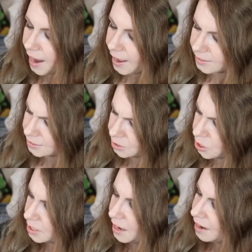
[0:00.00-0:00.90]
I just
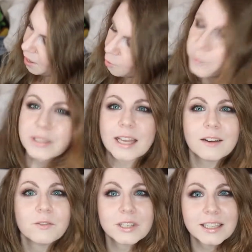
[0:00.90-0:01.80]
could not help but
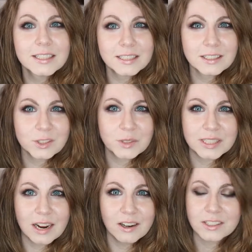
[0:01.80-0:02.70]
get really addicted to his
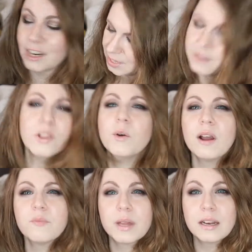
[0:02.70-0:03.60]
character. Even though
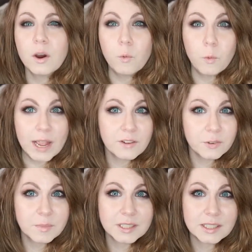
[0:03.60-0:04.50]
I've been away
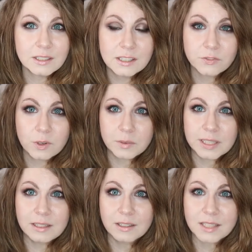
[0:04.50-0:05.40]
from the series for a really
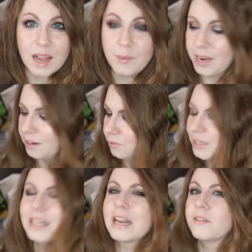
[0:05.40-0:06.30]
long time, I could
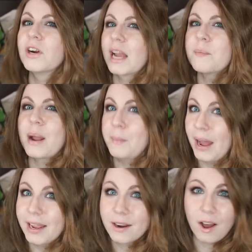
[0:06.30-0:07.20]
really never get my
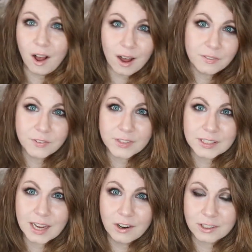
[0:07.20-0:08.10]
mind off of this
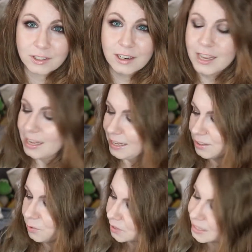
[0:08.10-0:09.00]
character.
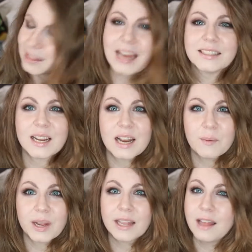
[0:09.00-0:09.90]
He's really that
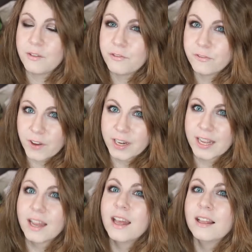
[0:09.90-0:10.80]
dynamic and that
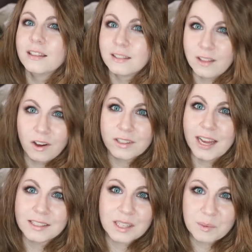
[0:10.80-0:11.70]
funny,
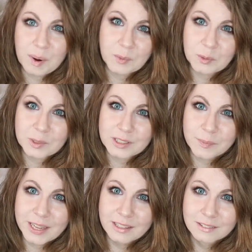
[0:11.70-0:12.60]
long-lasting, and memorable to
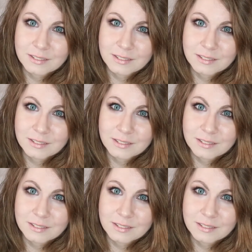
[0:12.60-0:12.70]
me.